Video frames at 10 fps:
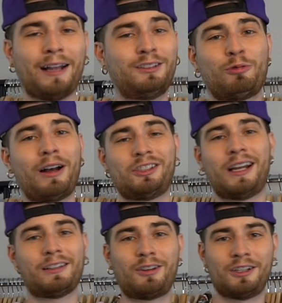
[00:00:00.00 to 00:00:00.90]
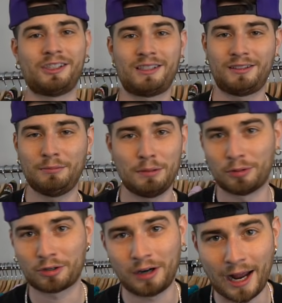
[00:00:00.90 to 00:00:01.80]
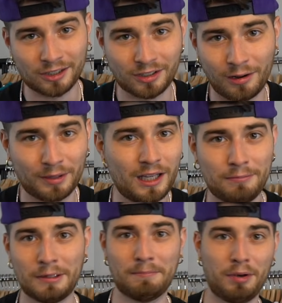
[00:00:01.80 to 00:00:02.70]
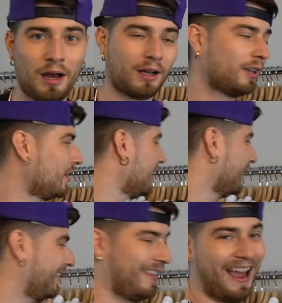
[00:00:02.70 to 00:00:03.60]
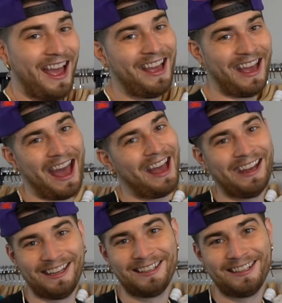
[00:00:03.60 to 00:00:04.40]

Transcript: I used to watch NASCAR just to see people crash, so I'm gonna keep it a buck. Hey,